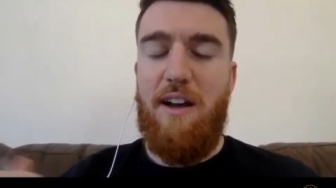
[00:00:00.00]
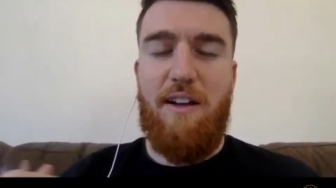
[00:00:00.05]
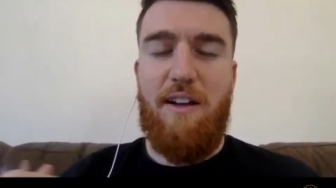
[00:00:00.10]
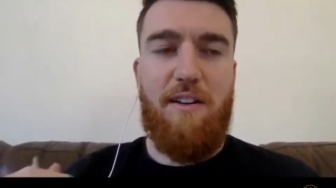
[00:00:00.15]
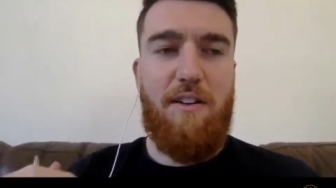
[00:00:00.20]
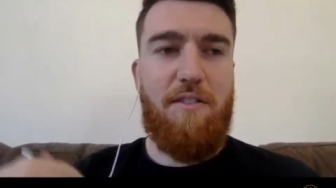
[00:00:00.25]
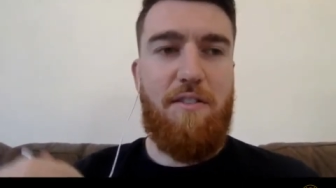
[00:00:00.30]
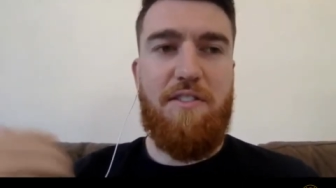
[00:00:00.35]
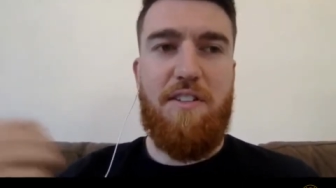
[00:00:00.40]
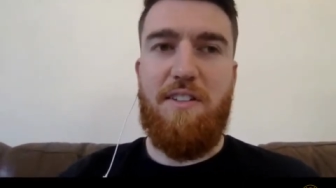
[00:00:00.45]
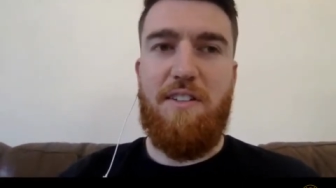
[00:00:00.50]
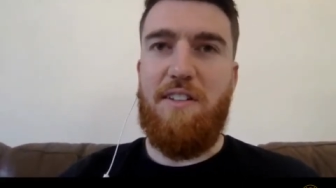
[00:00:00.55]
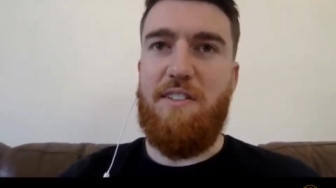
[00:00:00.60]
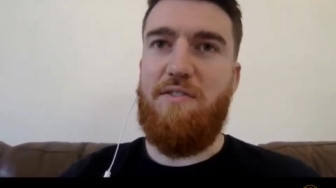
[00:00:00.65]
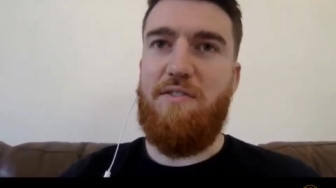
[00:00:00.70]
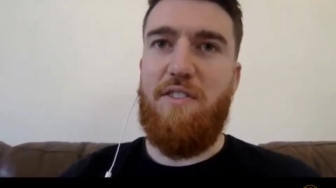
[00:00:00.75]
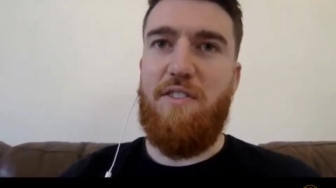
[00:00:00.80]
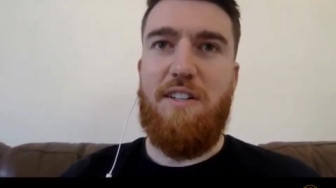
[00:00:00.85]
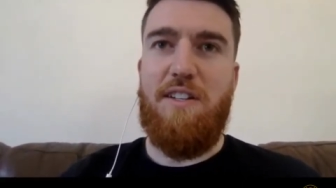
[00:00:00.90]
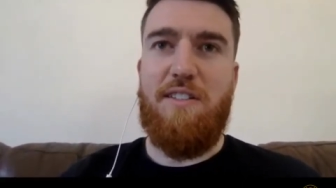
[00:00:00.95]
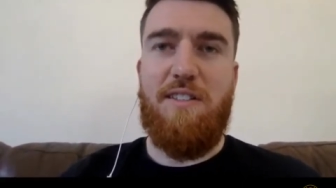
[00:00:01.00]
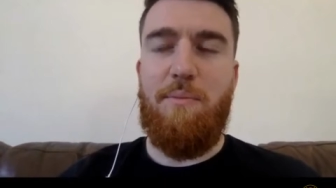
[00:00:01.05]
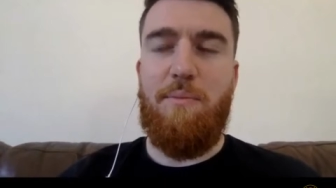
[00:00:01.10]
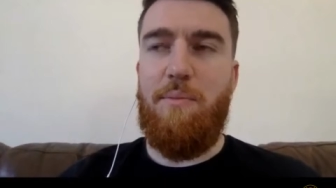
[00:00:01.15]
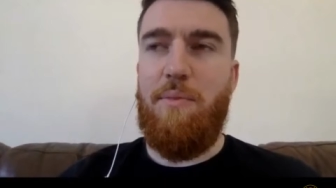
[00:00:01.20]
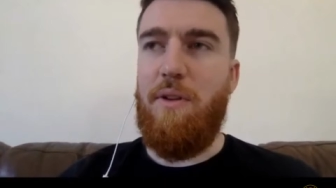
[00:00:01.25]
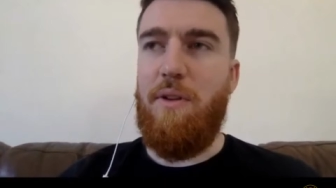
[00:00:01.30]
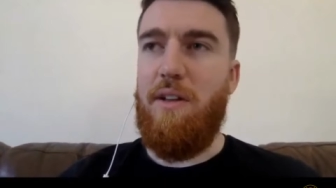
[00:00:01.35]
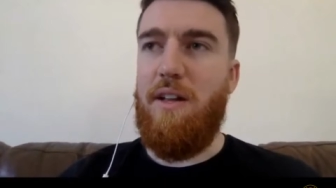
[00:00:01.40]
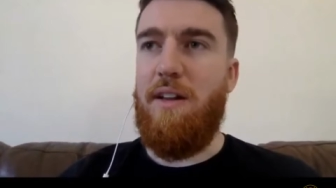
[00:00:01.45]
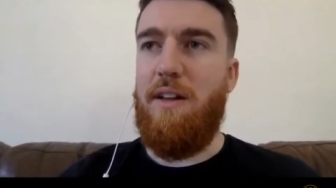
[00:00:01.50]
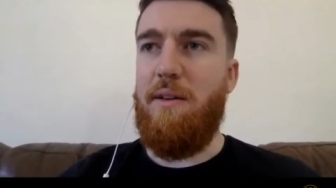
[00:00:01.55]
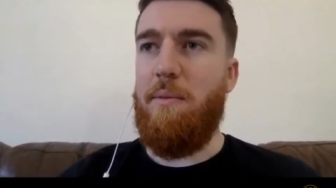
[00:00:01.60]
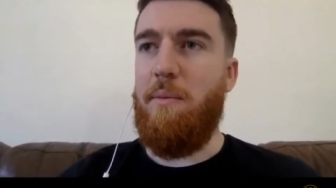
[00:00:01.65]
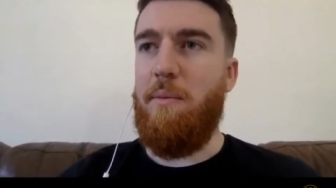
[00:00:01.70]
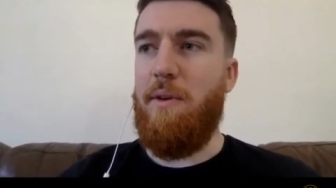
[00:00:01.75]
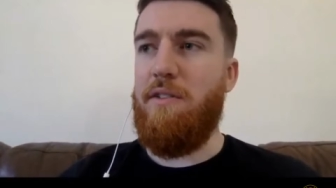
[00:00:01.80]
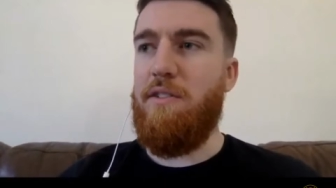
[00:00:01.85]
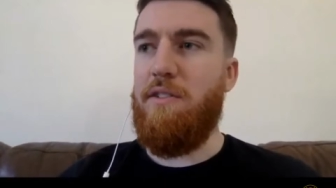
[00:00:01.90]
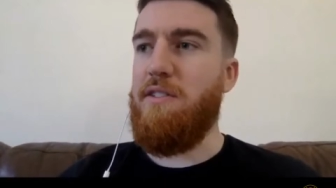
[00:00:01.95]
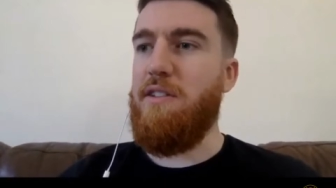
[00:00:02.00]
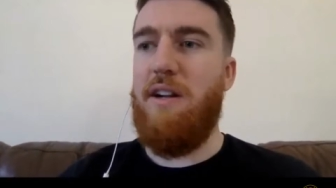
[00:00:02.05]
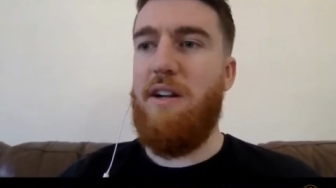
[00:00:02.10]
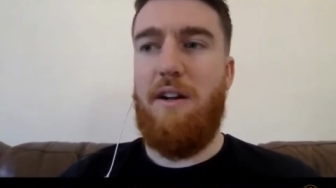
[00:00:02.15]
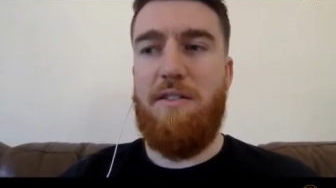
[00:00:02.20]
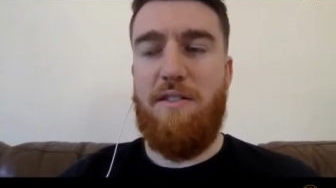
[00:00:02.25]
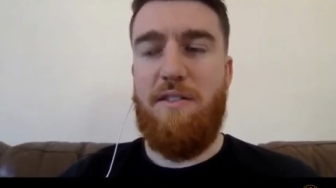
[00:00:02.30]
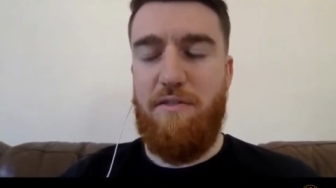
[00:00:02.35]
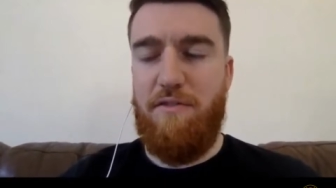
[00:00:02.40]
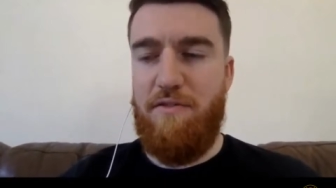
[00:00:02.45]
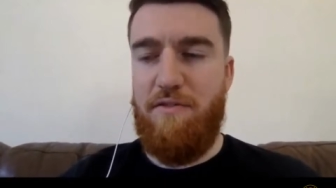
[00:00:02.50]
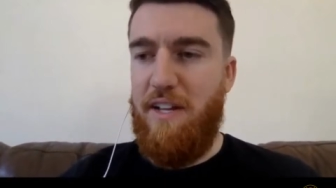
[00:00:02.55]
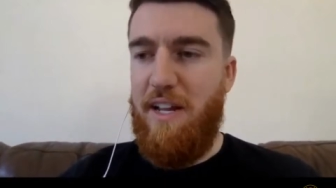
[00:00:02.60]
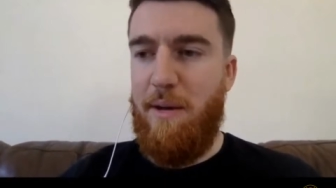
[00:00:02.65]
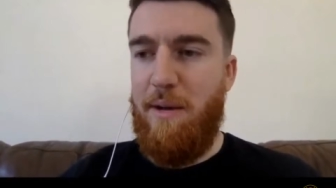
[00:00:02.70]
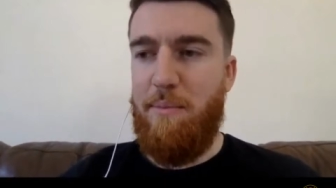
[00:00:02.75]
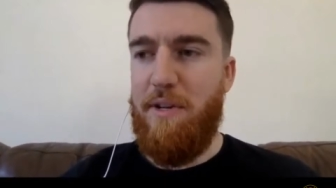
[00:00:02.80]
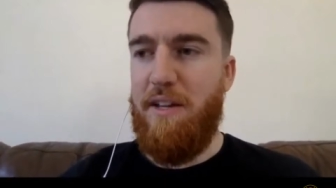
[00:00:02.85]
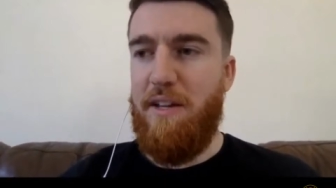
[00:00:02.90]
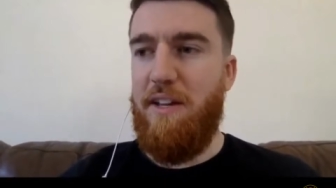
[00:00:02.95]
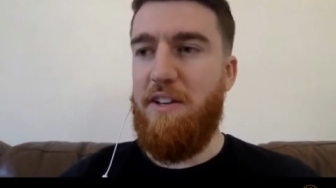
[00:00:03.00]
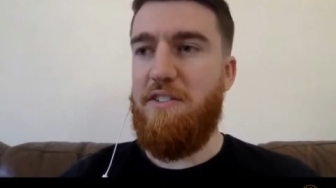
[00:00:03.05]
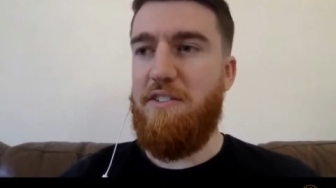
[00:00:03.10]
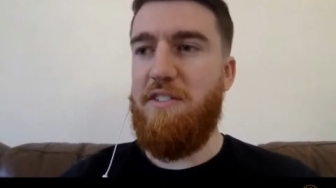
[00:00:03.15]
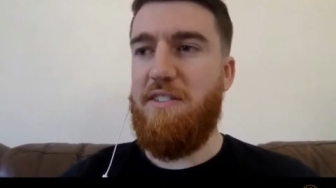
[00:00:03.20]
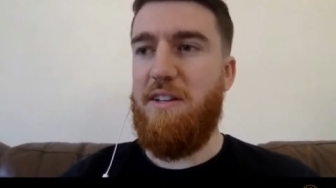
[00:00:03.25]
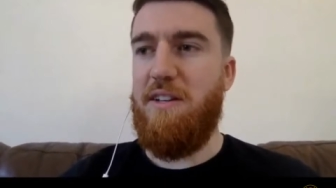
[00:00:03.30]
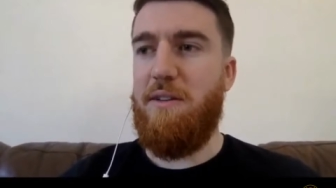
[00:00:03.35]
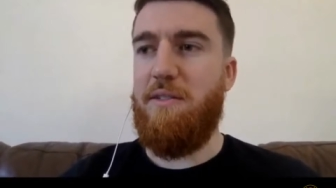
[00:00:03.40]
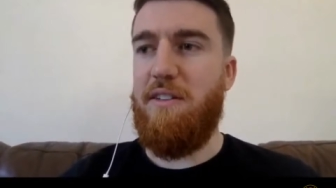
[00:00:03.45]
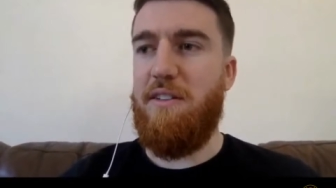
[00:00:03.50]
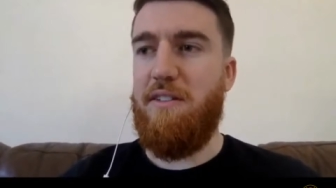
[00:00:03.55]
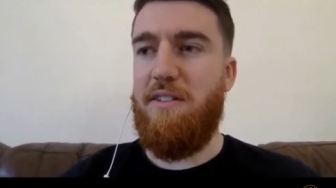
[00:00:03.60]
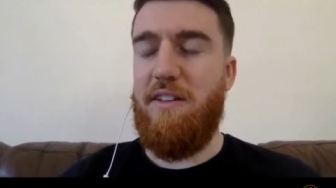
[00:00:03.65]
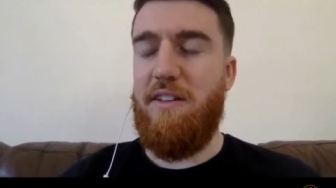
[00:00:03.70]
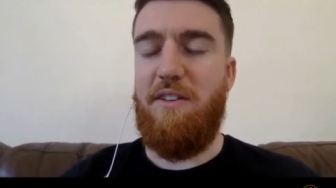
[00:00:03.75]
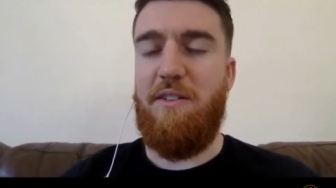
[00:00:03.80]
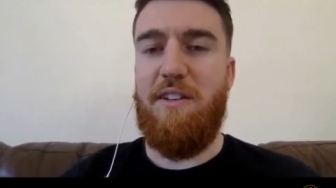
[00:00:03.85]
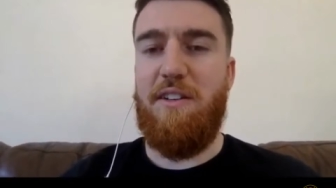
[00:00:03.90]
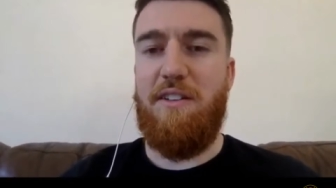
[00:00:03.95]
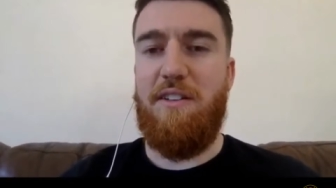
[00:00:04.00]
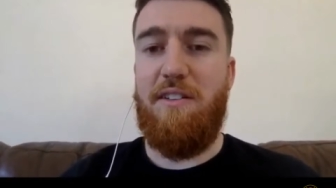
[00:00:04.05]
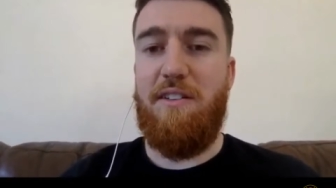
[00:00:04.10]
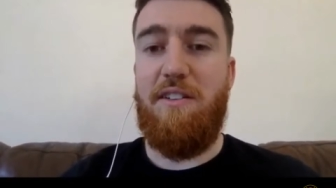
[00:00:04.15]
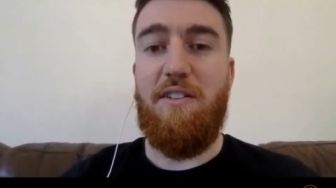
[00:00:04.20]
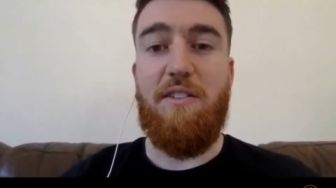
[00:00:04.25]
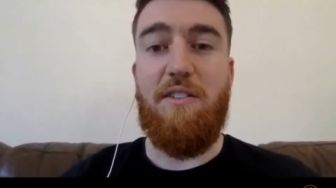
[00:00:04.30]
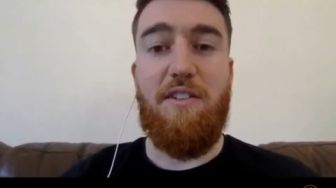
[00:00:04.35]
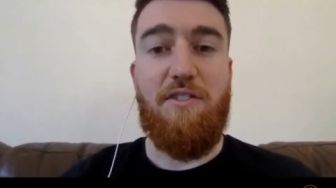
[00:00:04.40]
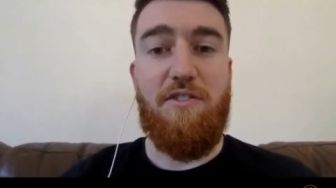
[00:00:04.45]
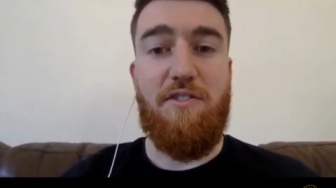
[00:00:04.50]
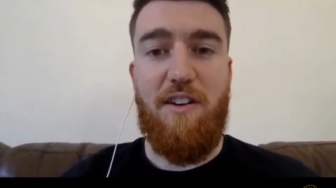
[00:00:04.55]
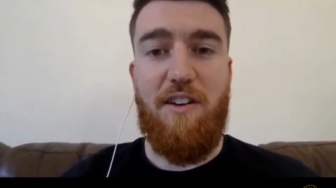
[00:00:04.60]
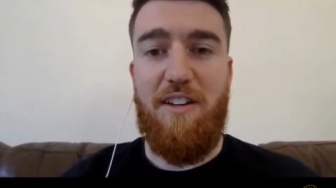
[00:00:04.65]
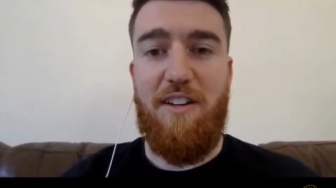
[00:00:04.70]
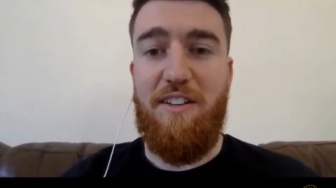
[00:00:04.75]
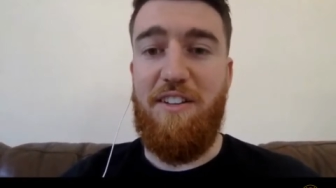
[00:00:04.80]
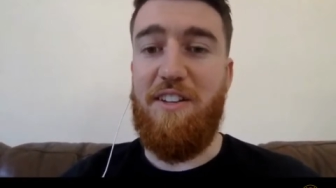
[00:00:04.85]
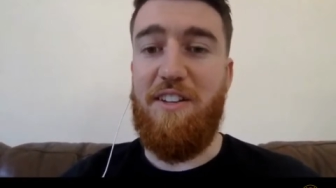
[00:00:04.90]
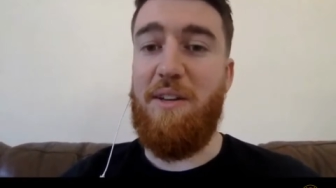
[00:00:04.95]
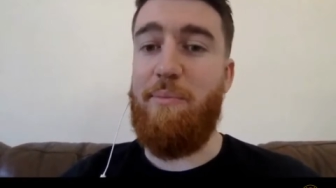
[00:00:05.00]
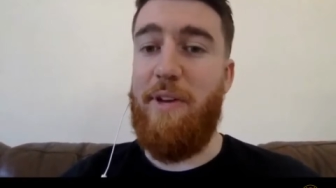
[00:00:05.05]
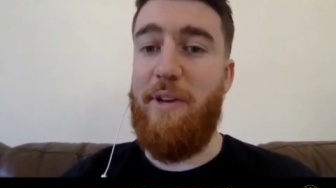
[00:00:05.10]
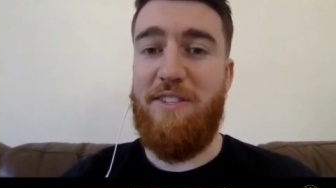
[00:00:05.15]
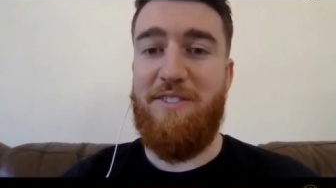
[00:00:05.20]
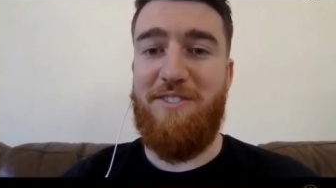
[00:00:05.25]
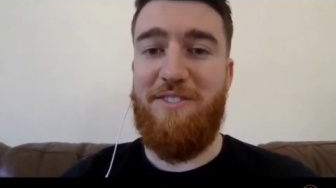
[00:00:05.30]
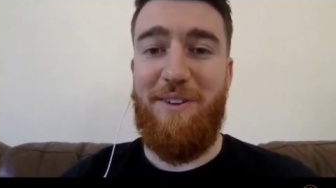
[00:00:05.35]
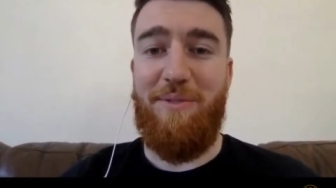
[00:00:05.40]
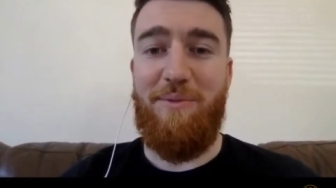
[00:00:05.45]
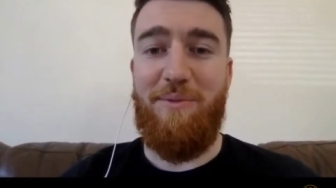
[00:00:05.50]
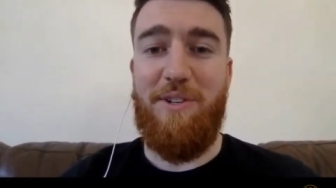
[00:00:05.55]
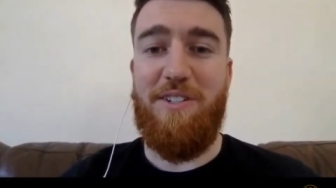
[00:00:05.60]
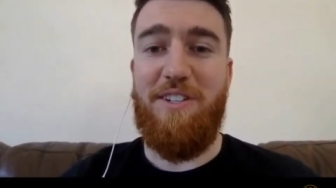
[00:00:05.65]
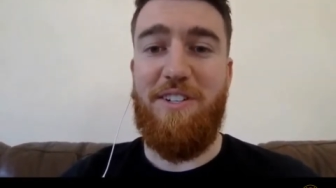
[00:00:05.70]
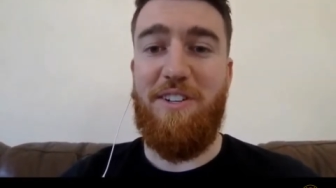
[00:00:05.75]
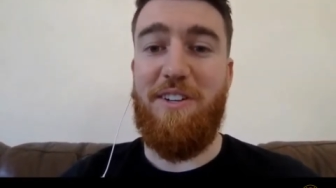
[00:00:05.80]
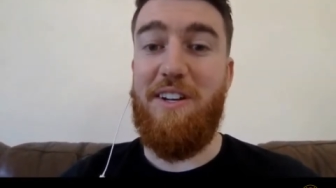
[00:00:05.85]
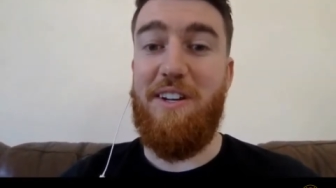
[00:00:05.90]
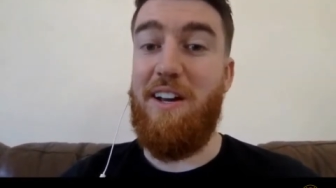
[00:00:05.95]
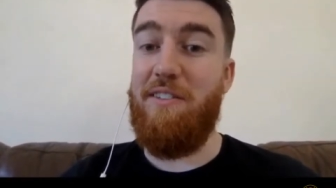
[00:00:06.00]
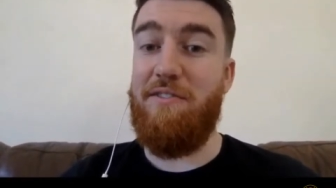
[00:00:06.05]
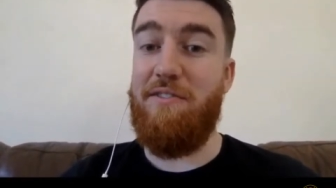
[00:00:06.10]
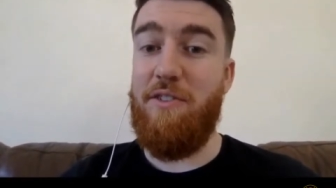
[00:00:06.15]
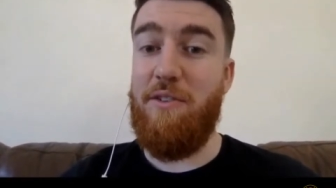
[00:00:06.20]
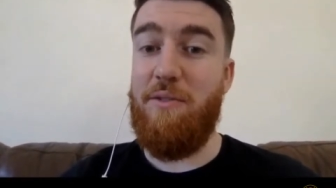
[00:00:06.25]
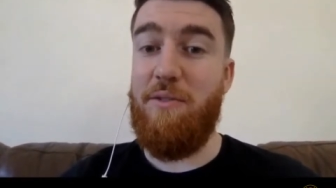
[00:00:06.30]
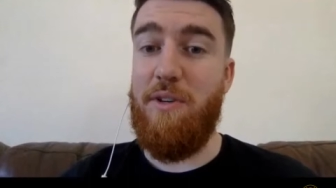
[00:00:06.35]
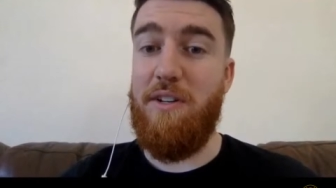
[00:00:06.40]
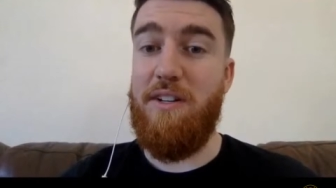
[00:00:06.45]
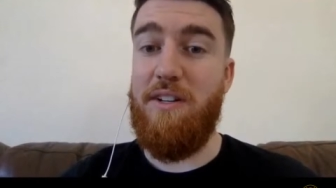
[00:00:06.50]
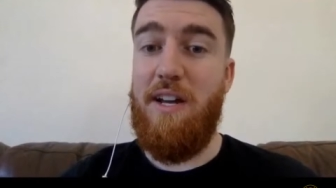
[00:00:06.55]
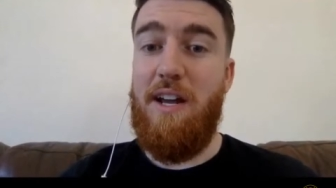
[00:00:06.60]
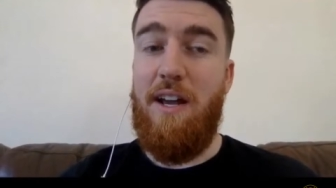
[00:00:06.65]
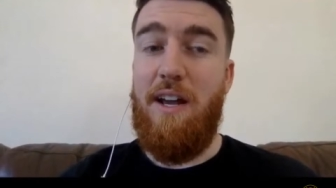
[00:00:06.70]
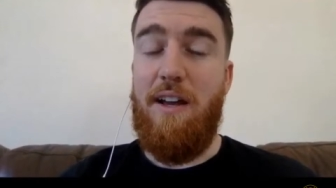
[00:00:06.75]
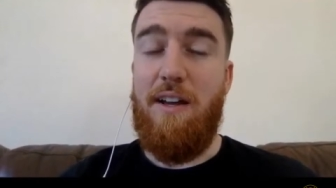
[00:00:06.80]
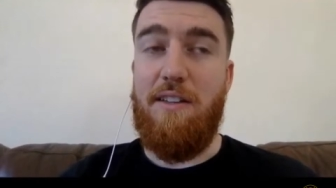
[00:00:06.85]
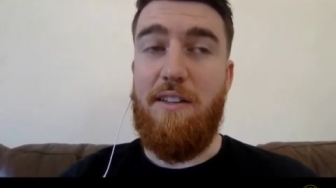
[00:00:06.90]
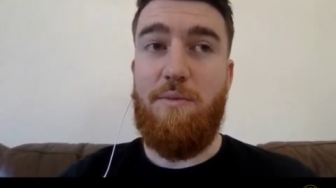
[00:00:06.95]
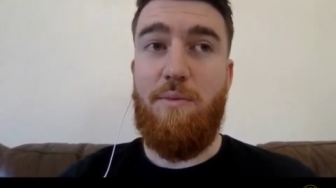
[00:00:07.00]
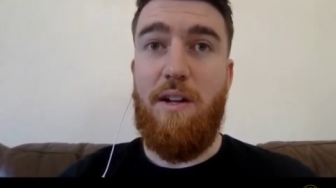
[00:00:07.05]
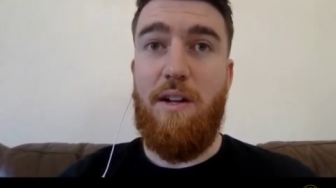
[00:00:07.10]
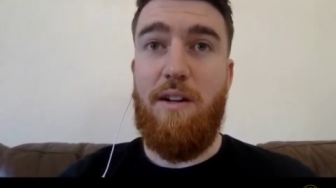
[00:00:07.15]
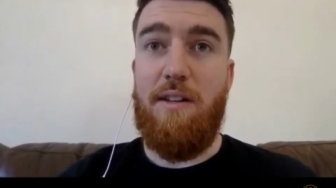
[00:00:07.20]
And often it's very simple. Um, there's lots of free applications out there that you can you can try and you can mess around with and you can have fun with as well.